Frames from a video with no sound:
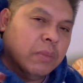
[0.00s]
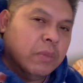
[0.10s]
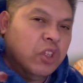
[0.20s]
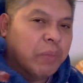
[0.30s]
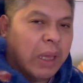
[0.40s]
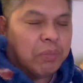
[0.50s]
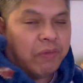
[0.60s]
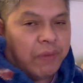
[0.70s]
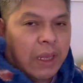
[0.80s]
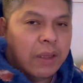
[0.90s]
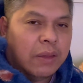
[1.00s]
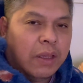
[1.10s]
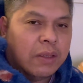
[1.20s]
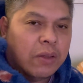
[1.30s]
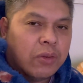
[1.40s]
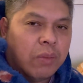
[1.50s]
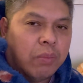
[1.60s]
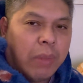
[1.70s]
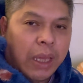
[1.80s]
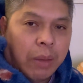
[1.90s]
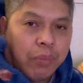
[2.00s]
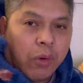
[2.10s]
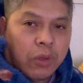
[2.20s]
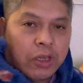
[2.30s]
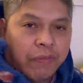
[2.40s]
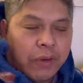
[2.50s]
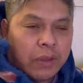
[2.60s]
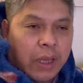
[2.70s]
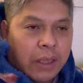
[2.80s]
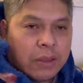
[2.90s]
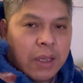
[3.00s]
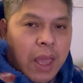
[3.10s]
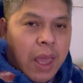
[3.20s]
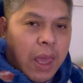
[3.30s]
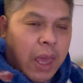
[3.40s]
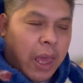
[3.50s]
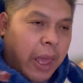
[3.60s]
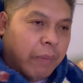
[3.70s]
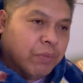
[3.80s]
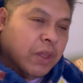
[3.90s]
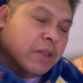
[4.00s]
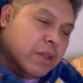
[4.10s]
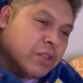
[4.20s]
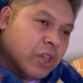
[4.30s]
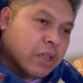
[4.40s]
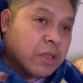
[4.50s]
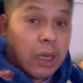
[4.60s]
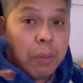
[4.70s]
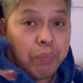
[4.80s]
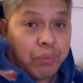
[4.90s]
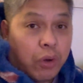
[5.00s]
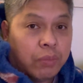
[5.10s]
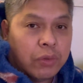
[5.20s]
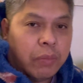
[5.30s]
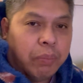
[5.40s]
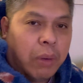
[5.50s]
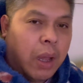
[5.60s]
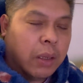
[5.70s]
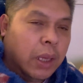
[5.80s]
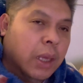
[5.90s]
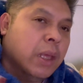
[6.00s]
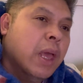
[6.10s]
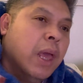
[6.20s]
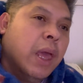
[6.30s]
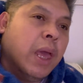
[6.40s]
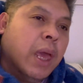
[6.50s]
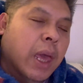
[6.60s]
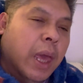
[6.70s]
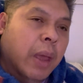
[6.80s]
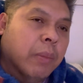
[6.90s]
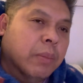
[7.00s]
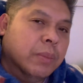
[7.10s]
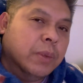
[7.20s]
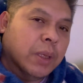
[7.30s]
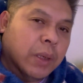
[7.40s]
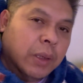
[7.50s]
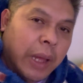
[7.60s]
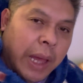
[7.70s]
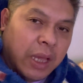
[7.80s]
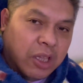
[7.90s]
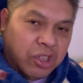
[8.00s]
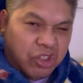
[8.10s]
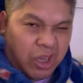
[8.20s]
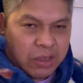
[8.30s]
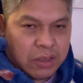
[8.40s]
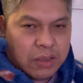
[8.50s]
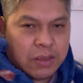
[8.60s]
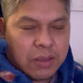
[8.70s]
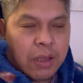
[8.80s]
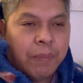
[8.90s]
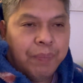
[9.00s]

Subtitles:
you might be feeling dizzy, so my apology for that. This is just an impromptu blogging. You know, I just